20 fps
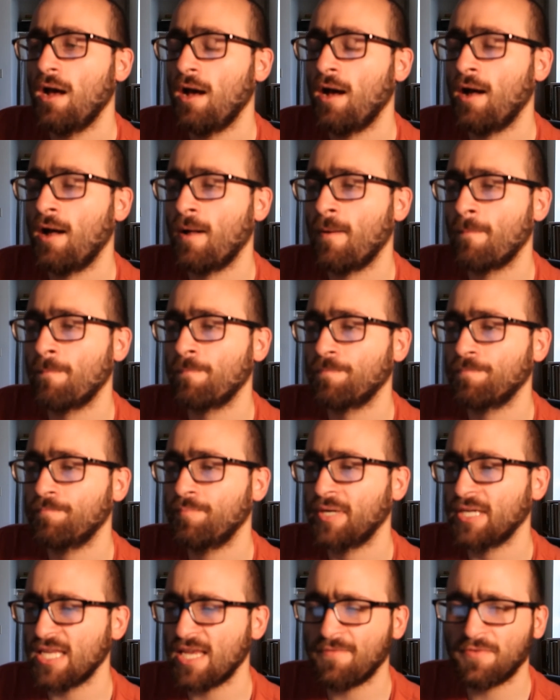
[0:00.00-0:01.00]
Um,
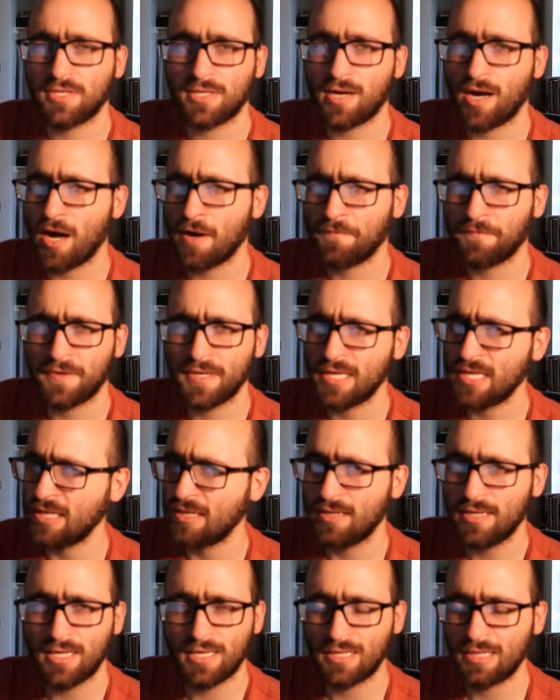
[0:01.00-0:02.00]
but even
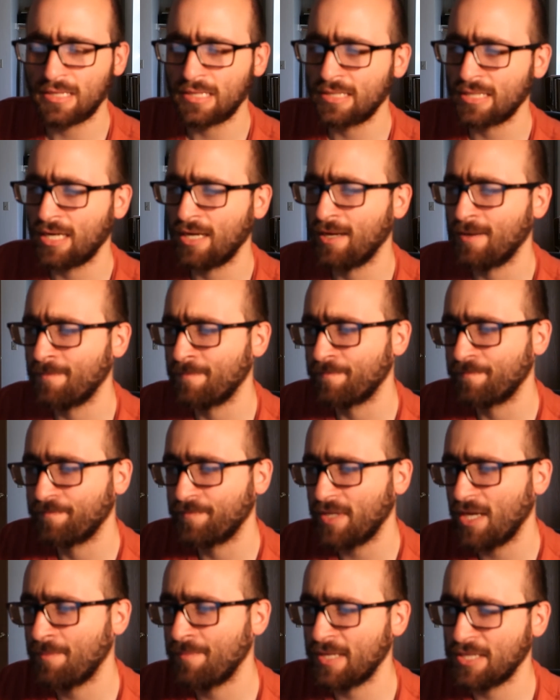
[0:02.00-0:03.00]
coffee is
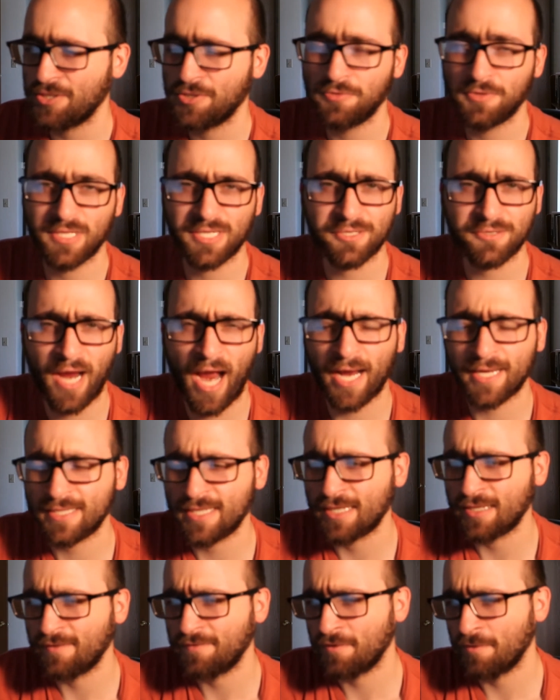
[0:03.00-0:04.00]
um, a bit too
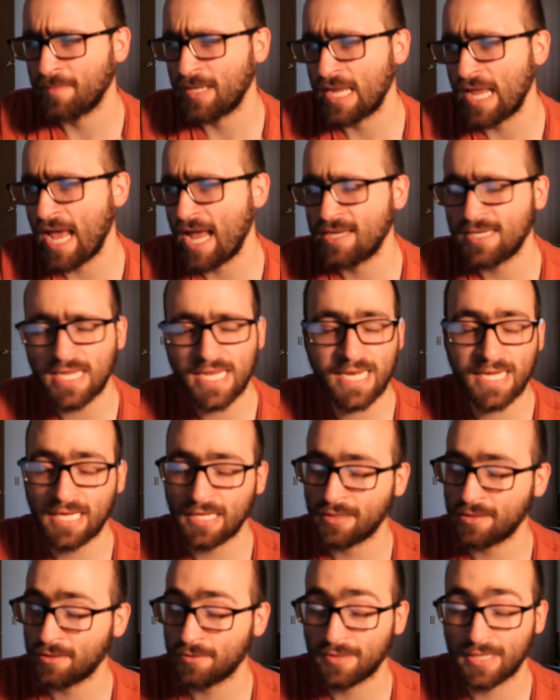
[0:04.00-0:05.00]
distracting for me, and
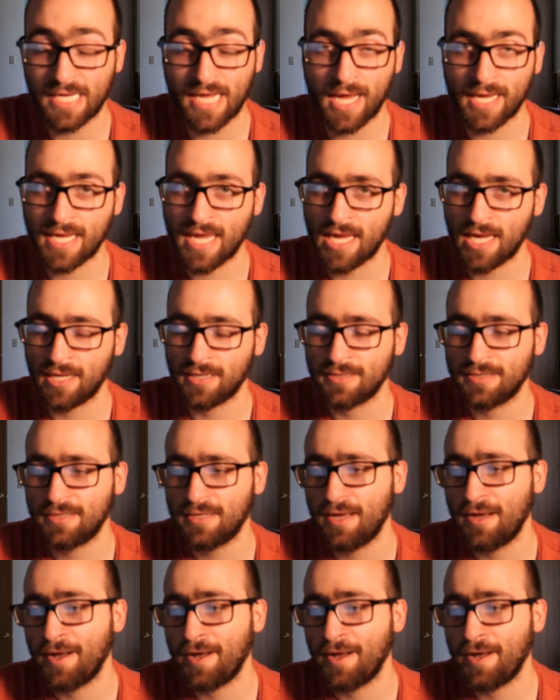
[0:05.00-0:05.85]
eating certainly I can't.